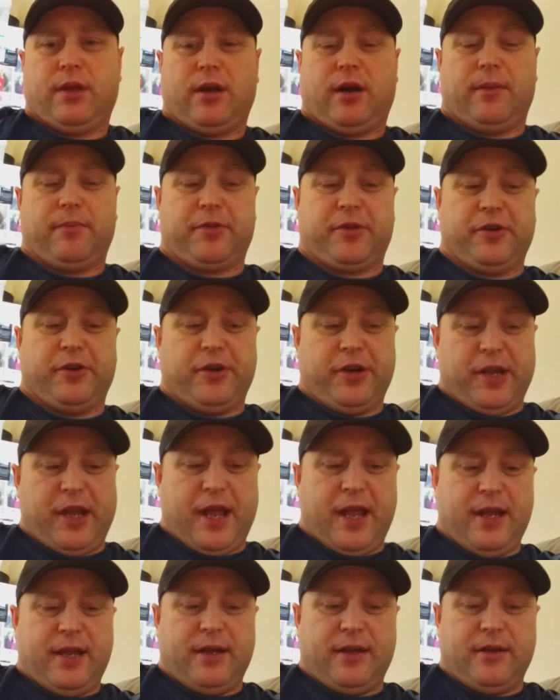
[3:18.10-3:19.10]
I'm
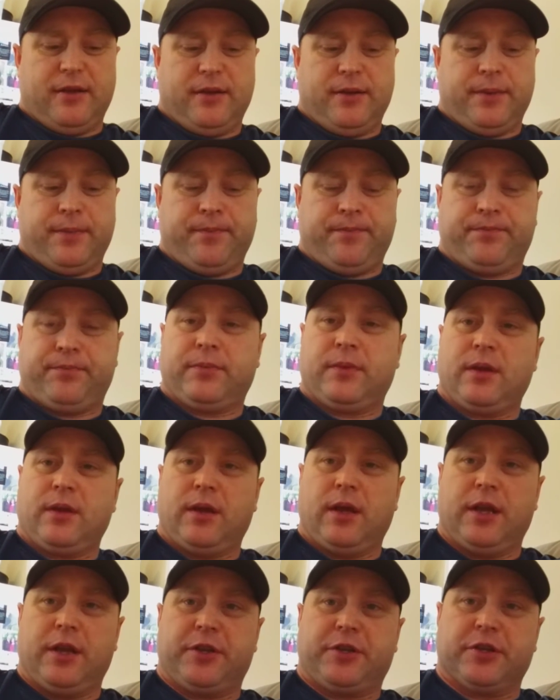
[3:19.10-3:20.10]
38
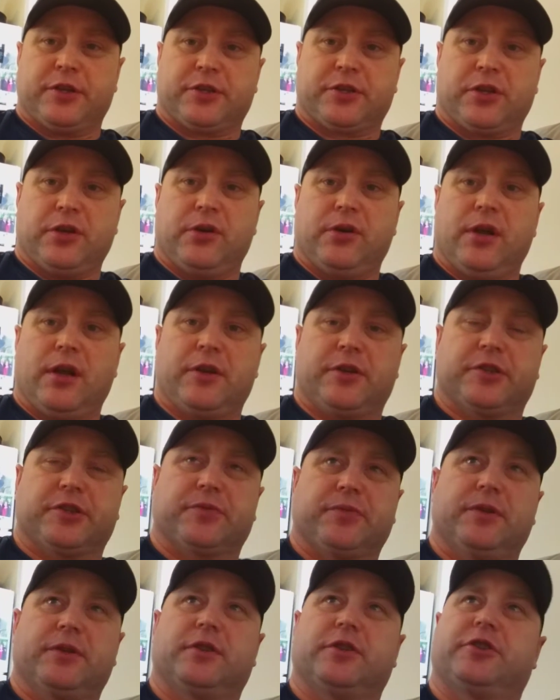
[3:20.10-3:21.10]
it just go it
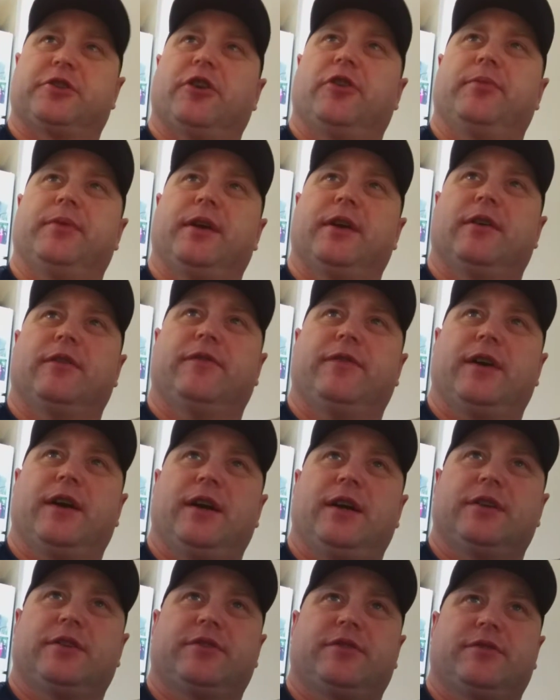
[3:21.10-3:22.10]
just went to show me how
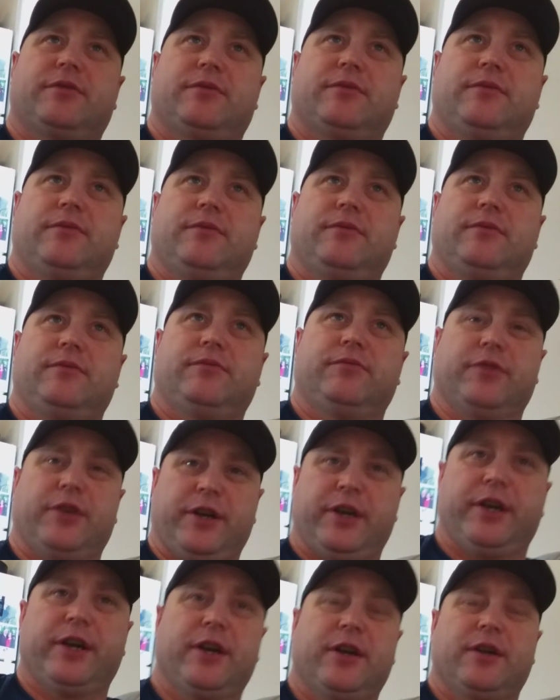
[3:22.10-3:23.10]
fast we're
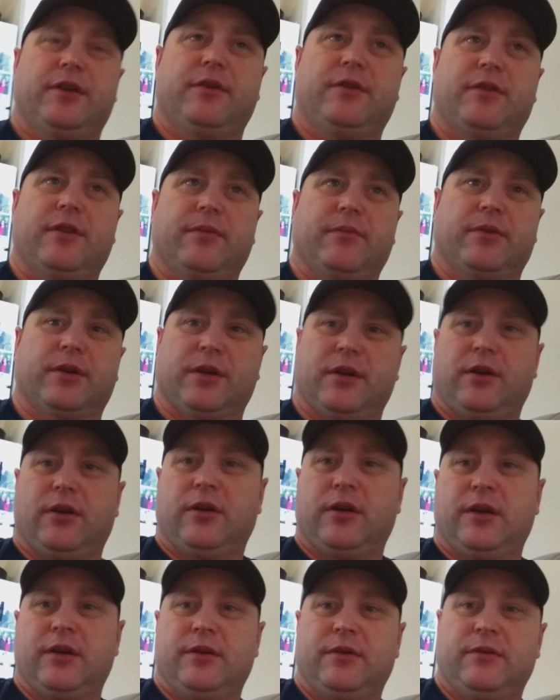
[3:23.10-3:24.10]
here, then we're
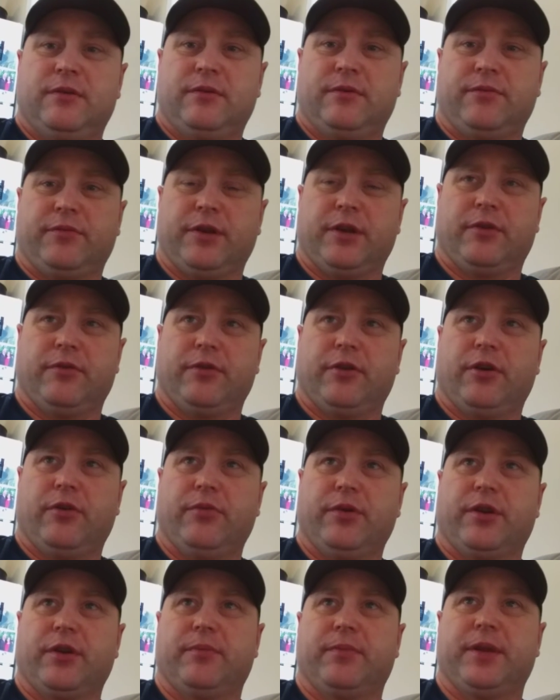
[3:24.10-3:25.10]
gone. We don't know.
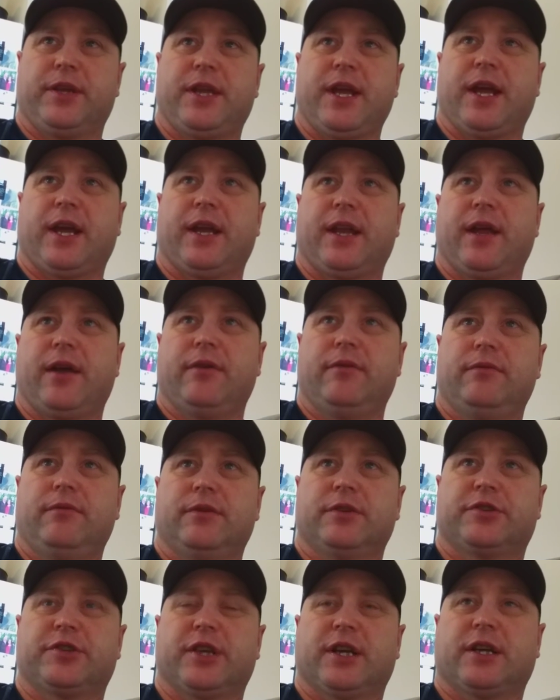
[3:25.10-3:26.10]
We could be taken out
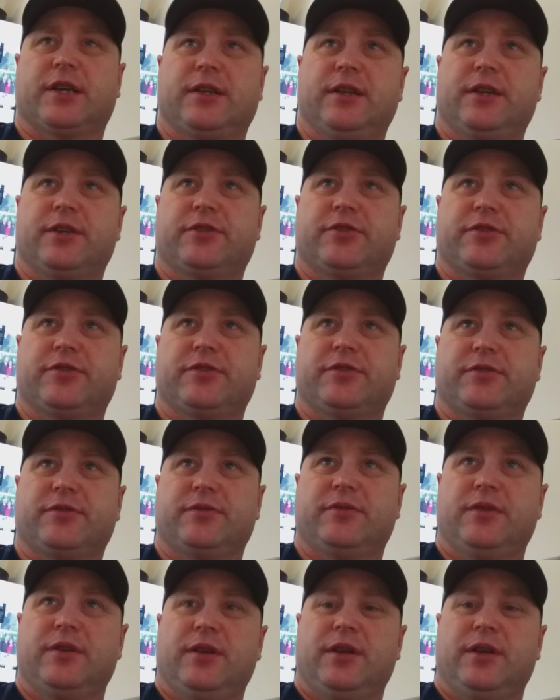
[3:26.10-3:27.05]
with sickness.